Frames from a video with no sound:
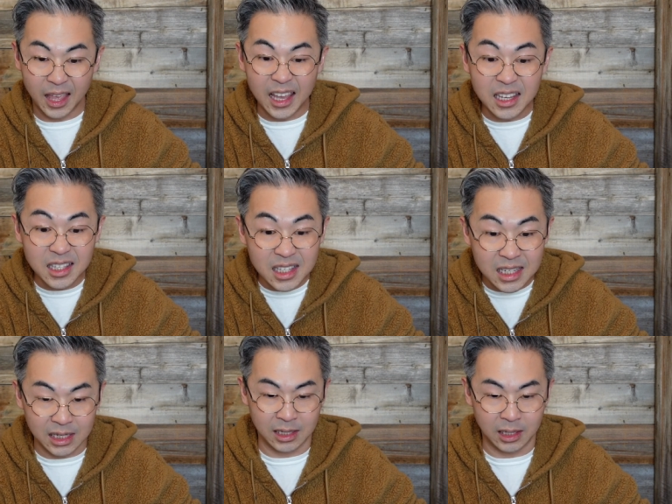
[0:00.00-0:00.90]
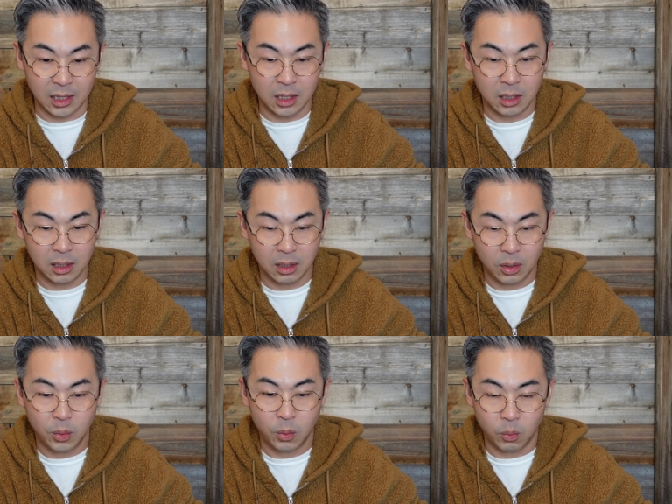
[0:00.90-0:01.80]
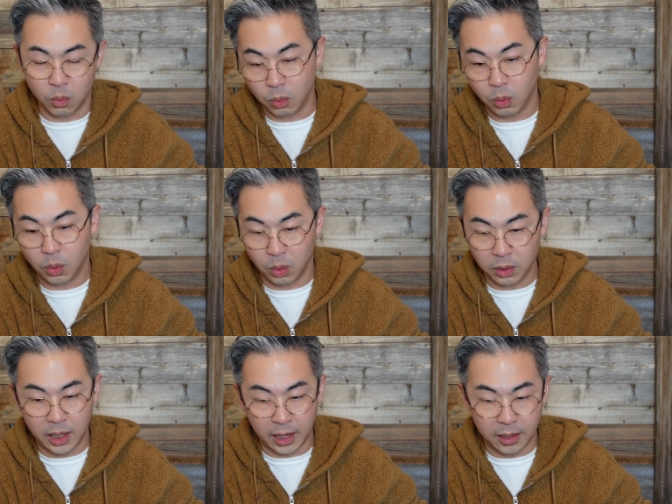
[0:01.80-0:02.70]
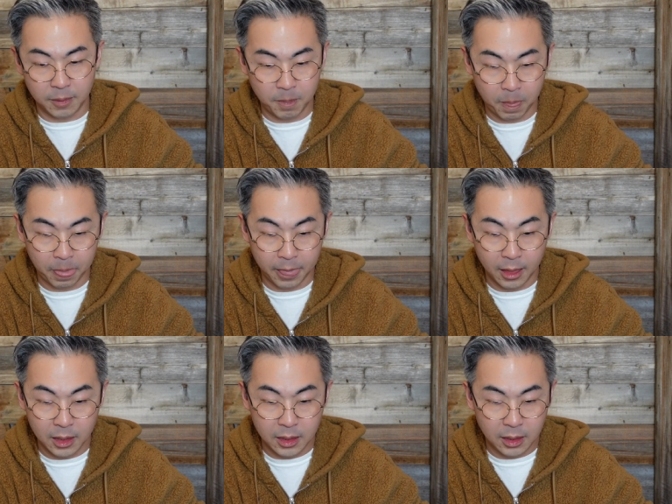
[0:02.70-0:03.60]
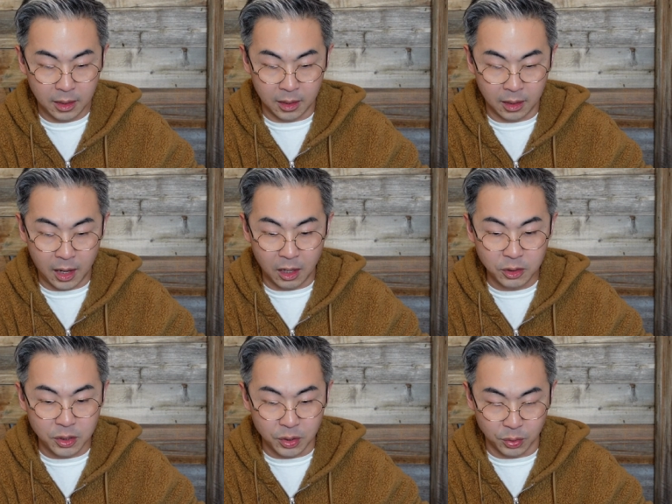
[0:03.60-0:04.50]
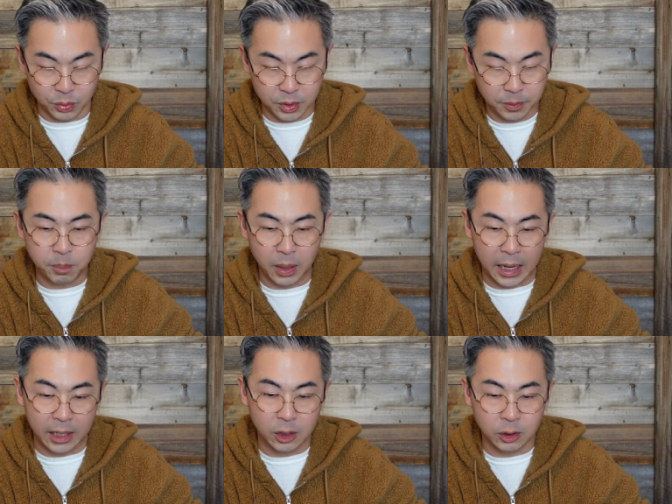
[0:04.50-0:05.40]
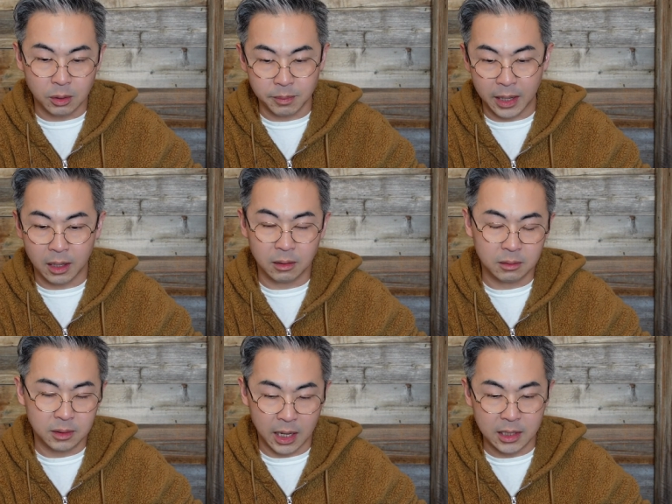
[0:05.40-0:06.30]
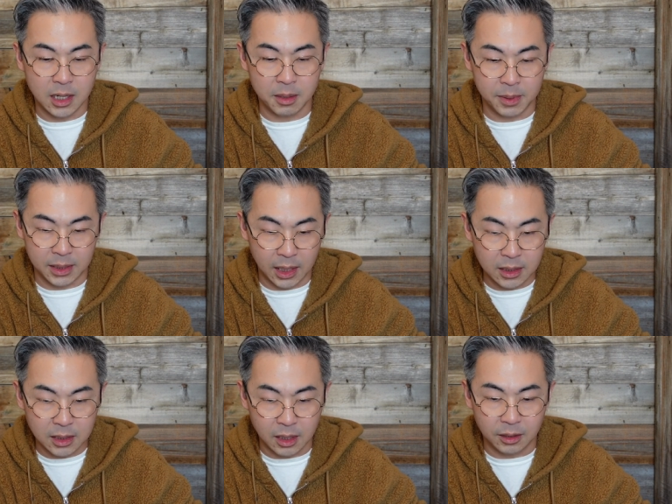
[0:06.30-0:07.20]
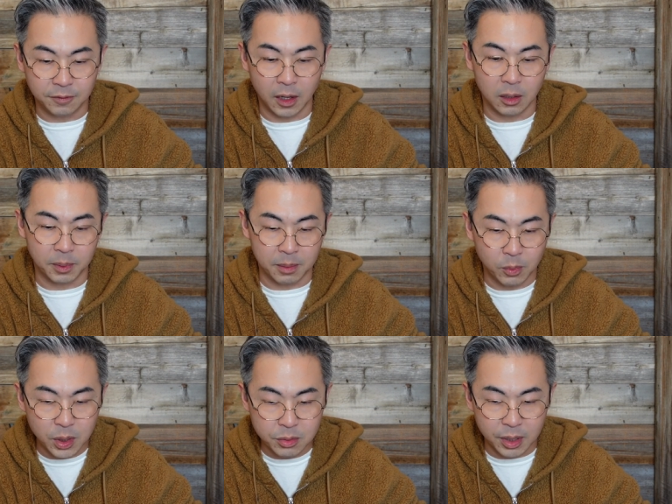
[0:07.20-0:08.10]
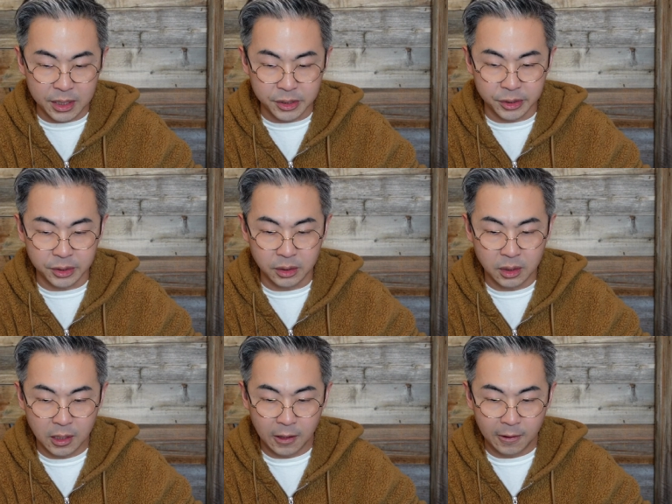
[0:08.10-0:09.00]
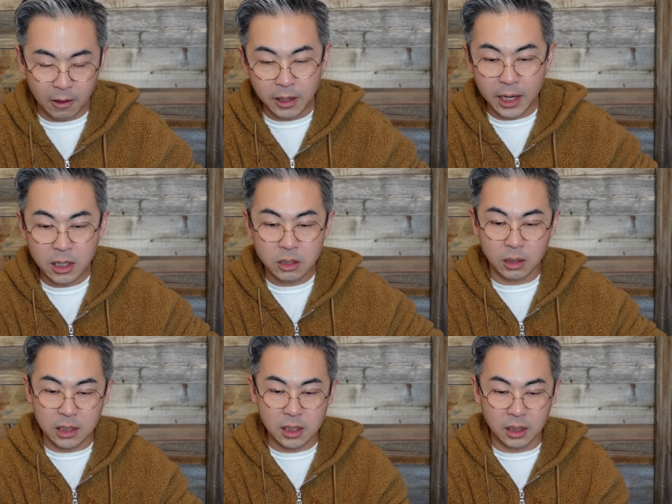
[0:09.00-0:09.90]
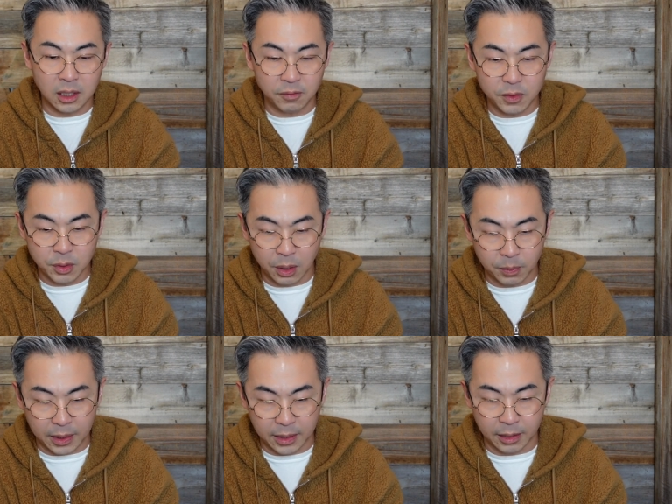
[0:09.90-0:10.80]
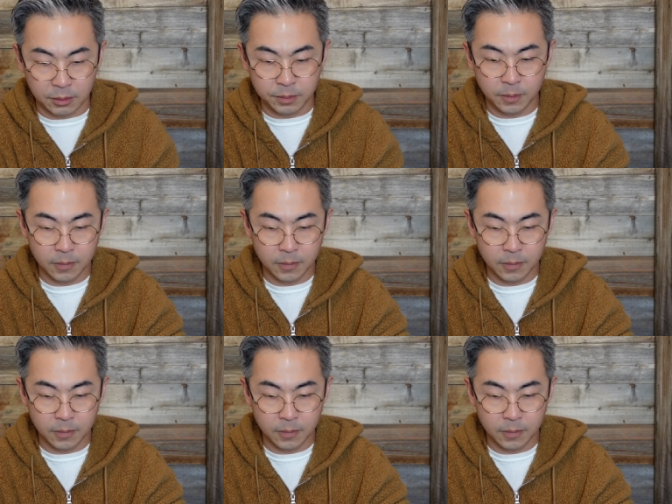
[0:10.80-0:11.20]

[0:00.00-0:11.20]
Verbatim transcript: Instantly. Whoa, okay. Uh, how to use. Apply good amount daytime and nighttime followed by moisturizer. Okay, so let's uh, give a try right now.